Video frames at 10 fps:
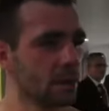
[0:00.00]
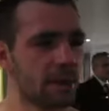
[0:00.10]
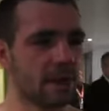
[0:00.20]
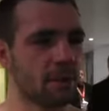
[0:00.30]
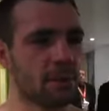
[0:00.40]

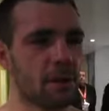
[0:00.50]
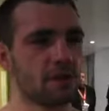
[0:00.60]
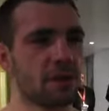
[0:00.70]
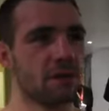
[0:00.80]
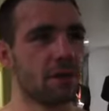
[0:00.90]
Yeah,
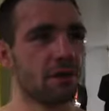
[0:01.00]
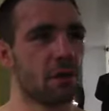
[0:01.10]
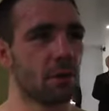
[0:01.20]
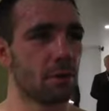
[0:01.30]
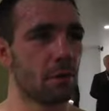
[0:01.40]
most definitely. If
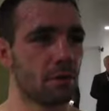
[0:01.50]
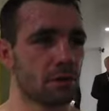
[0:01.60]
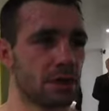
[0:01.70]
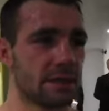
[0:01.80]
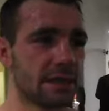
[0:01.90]
I want to move
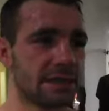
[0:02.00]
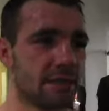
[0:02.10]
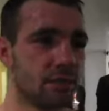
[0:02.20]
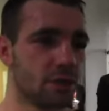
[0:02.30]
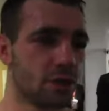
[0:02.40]
on to the next
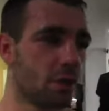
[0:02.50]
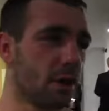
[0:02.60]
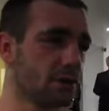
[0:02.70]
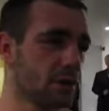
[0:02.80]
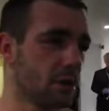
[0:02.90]
level, you know,
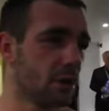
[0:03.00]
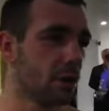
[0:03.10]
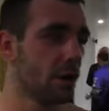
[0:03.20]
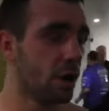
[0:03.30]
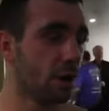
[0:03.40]
I have
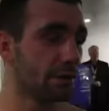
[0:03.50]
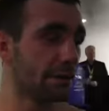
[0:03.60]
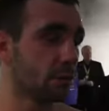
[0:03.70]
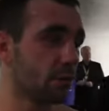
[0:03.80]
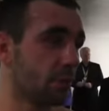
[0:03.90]

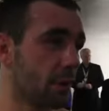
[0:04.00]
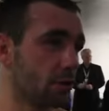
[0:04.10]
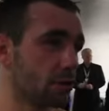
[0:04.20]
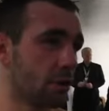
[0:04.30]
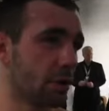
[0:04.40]
to deal with
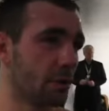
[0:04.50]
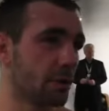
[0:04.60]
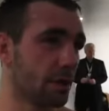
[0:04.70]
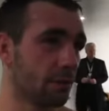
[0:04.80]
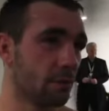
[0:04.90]
opponents like him.
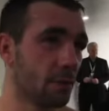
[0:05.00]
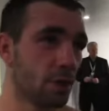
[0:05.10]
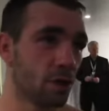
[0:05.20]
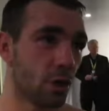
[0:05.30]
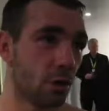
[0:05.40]
And
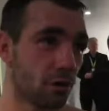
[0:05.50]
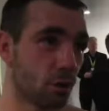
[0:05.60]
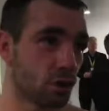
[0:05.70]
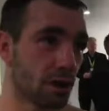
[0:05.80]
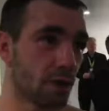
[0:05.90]
you know,
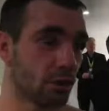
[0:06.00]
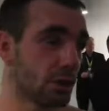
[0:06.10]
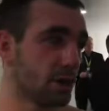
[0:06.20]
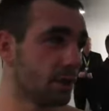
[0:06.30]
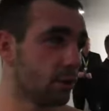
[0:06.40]
unfortunately, I
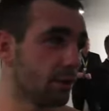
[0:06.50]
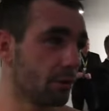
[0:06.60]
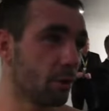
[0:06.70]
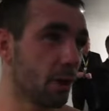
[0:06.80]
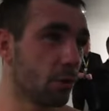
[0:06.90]
didn't deal with
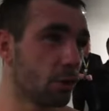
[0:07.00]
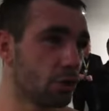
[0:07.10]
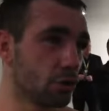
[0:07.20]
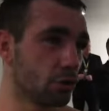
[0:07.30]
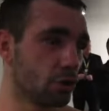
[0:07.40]
him the way I
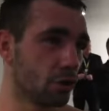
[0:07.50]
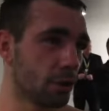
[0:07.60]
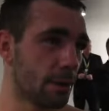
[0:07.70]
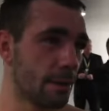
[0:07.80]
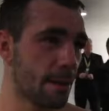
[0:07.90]
wanted to tonight.